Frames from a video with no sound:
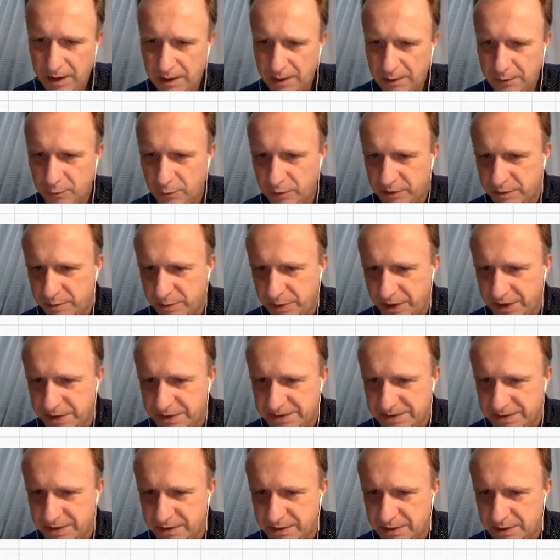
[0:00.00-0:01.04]
to replace
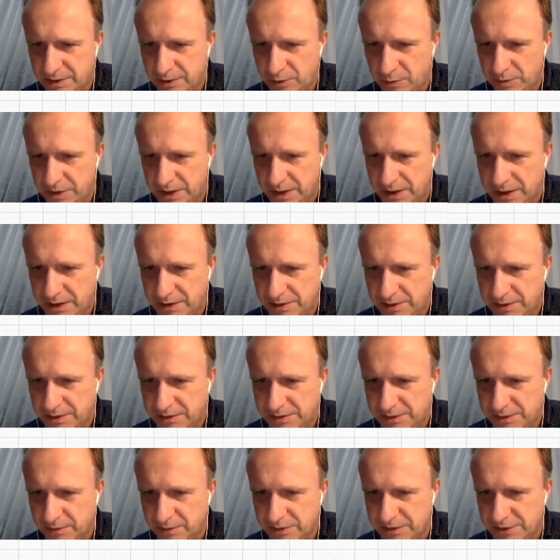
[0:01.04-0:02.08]
the denominator,
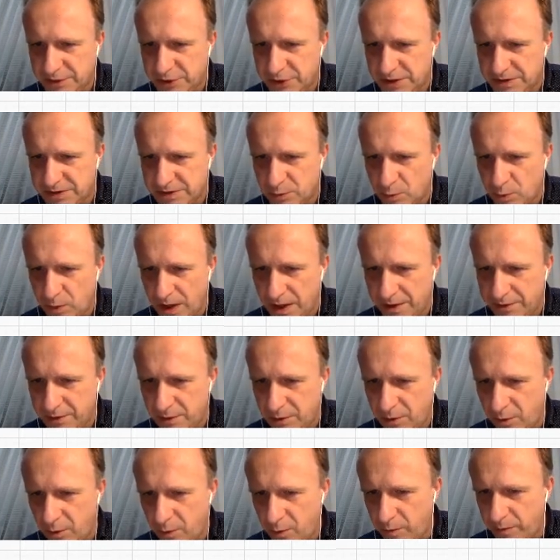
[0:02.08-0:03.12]
so it's just 1
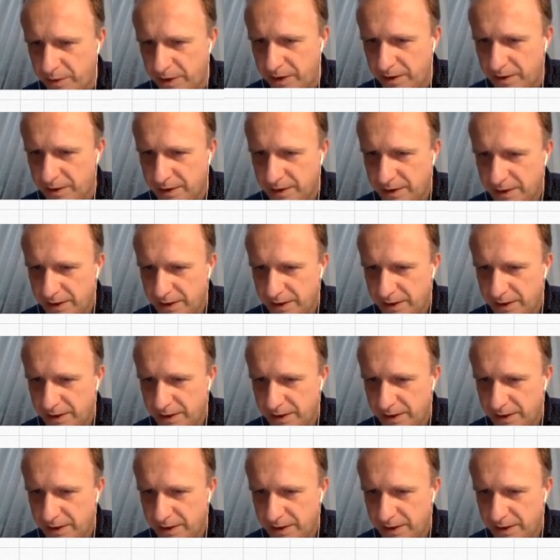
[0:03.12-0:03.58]
over,